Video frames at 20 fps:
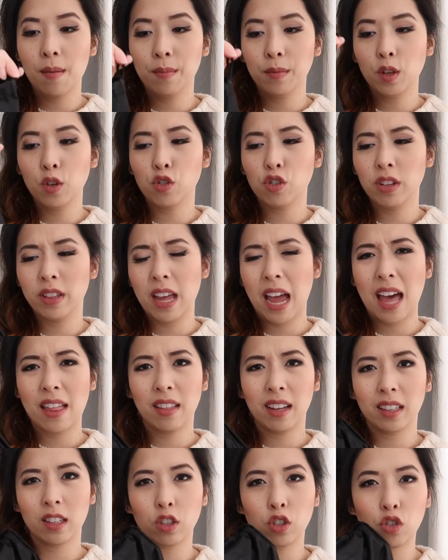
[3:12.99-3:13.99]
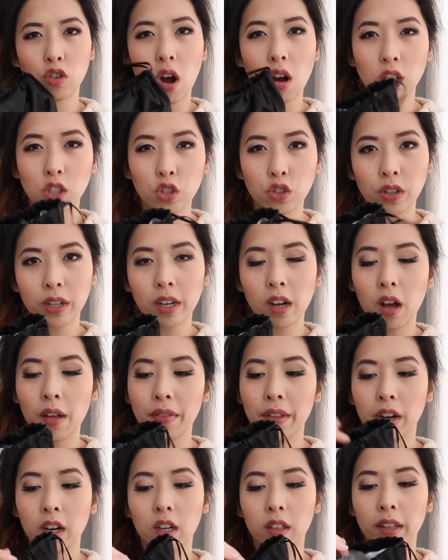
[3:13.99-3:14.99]
usually they had like the drawstring on
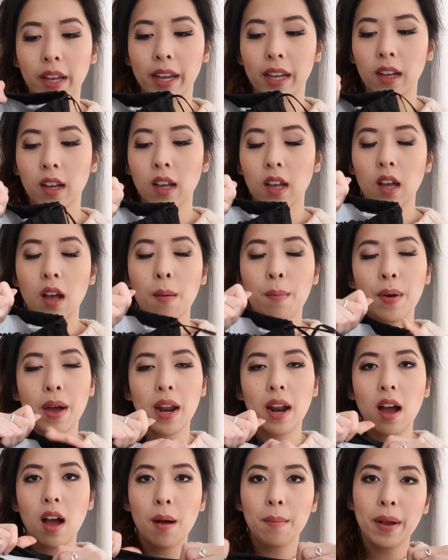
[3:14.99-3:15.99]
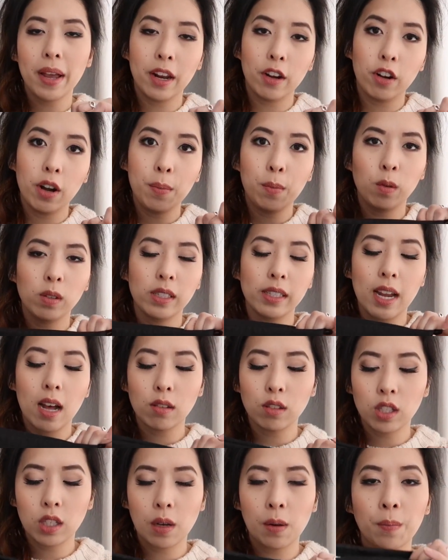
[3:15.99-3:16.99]
there, like, but I had already pulled it
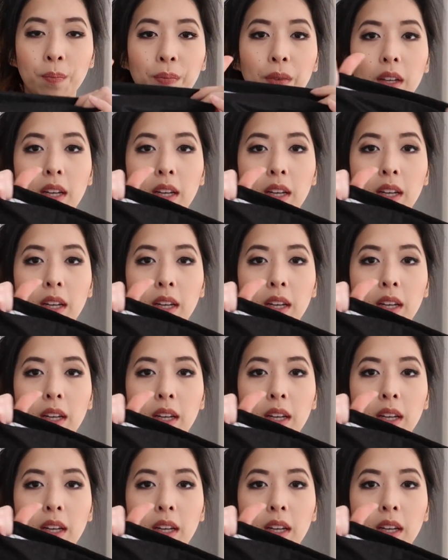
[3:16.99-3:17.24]
out, so